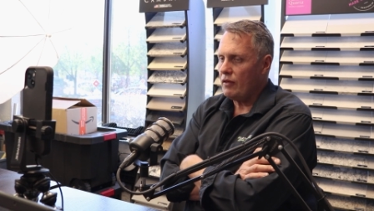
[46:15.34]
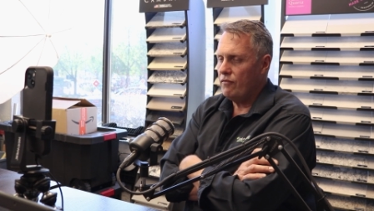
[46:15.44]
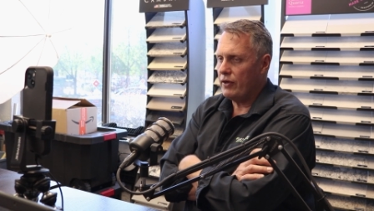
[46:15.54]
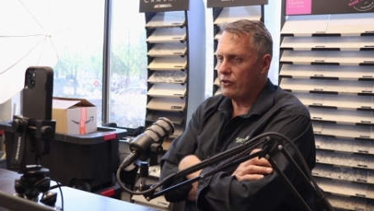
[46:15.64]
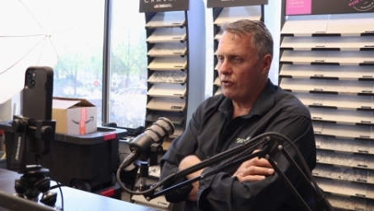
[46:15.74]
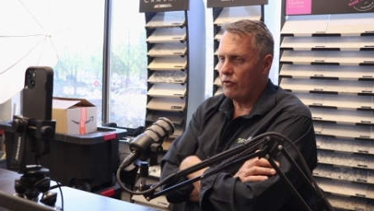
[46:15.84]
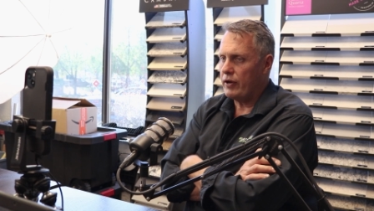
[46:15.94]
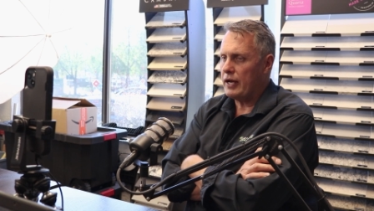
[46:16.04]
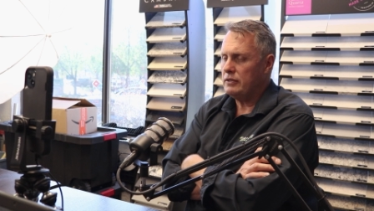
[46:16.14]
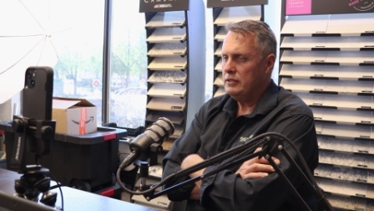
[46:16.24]

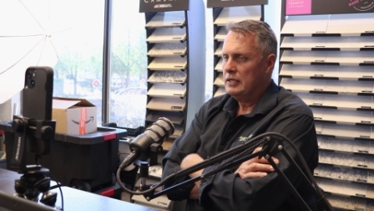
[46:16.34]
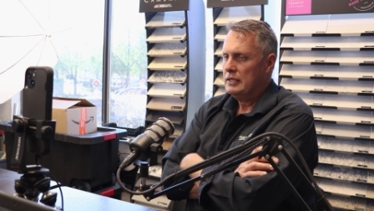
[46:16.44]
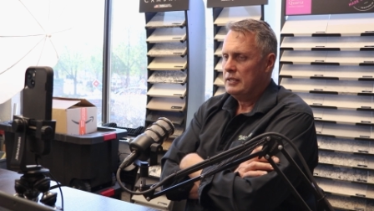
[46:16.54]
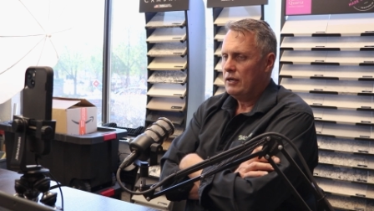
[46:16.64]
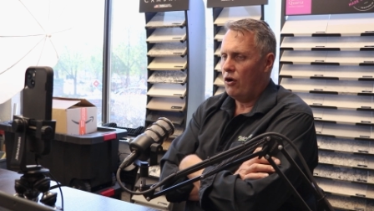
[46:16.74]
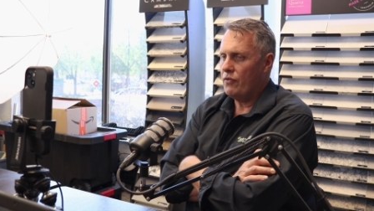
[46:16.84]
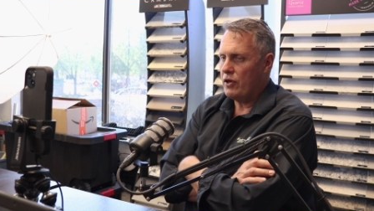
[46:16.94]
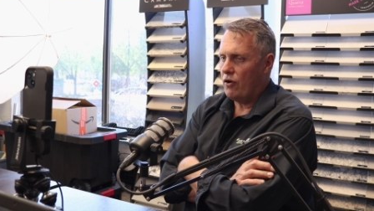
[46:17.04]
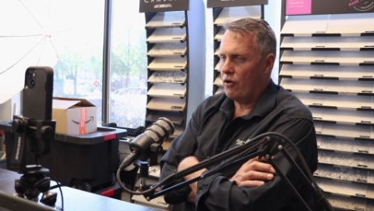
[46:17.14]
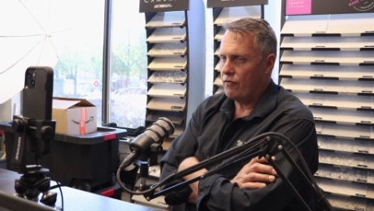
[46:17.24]
Victoria on
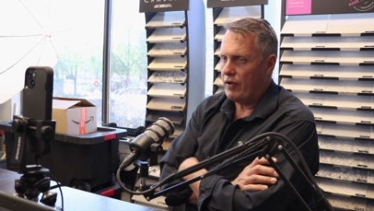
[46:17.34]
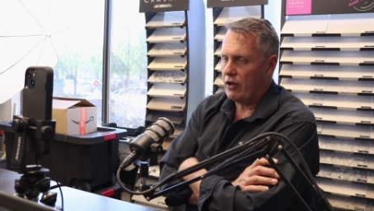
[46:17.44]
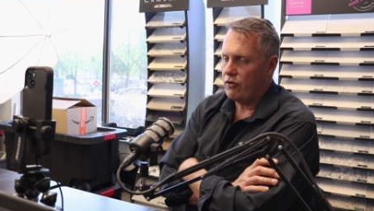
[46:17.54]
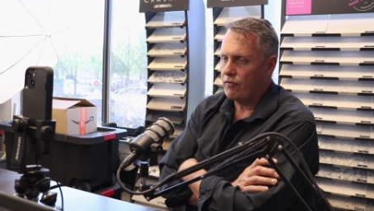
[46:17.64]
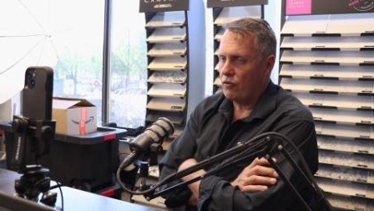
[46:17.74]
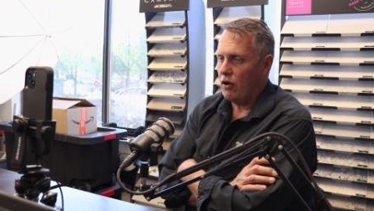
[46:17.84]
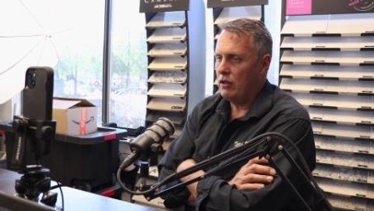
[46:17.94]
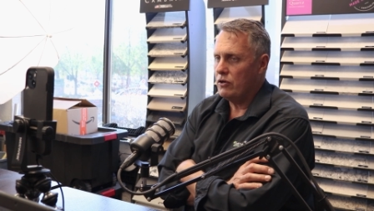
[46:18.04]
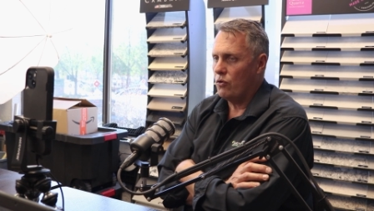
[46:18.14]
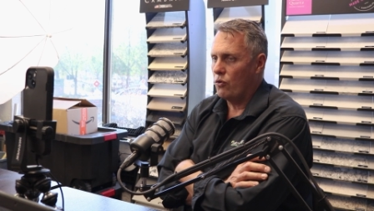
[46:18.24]
the on Vancouver
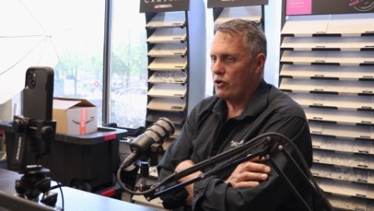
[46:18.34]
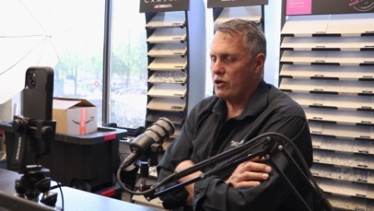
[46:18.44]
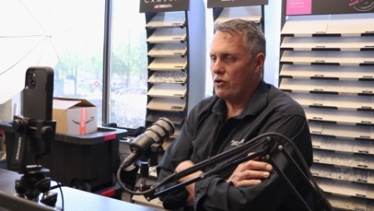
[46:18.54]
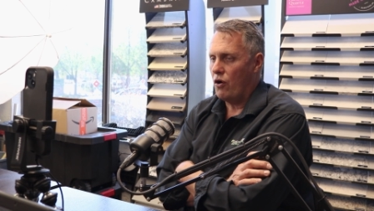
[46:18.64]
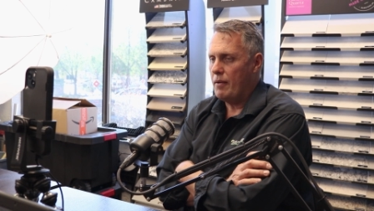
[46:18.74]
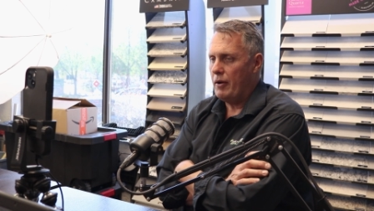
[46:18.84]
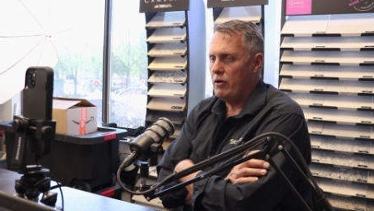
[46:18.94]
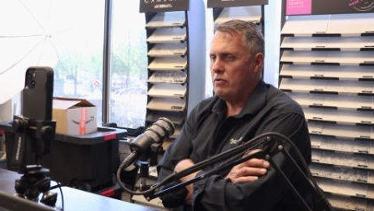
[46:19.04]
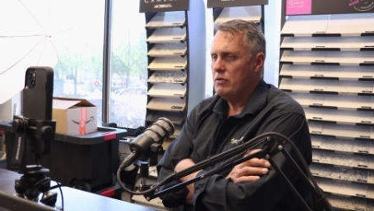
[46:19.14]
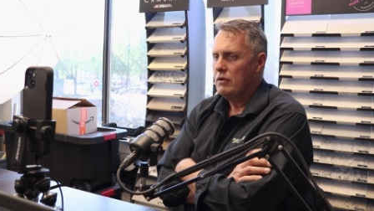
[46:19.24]
Island or
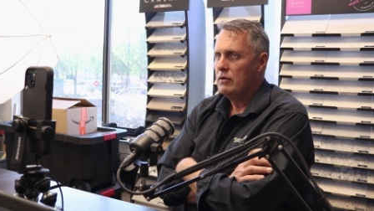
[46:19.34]
Nanaimo